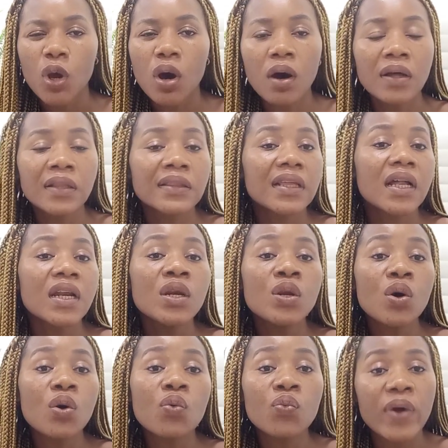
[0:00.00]
On the
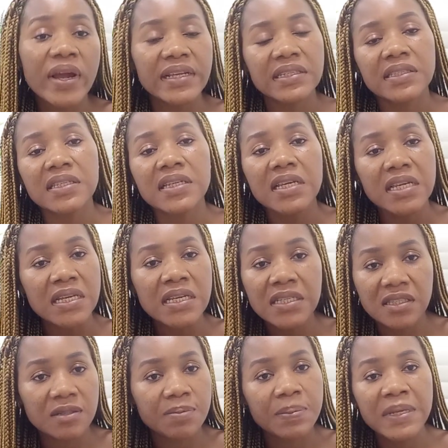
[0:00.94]
lowest
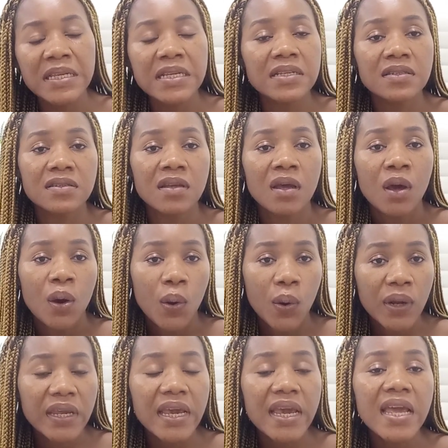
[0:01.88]
heat, please.
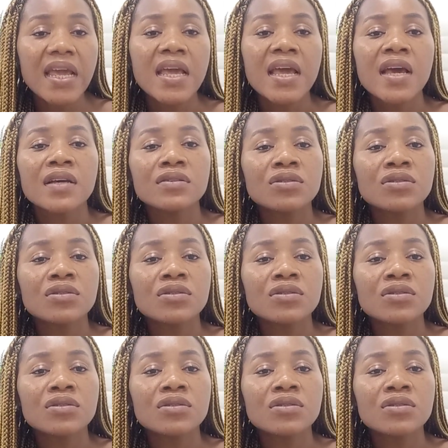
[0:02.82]
Okay?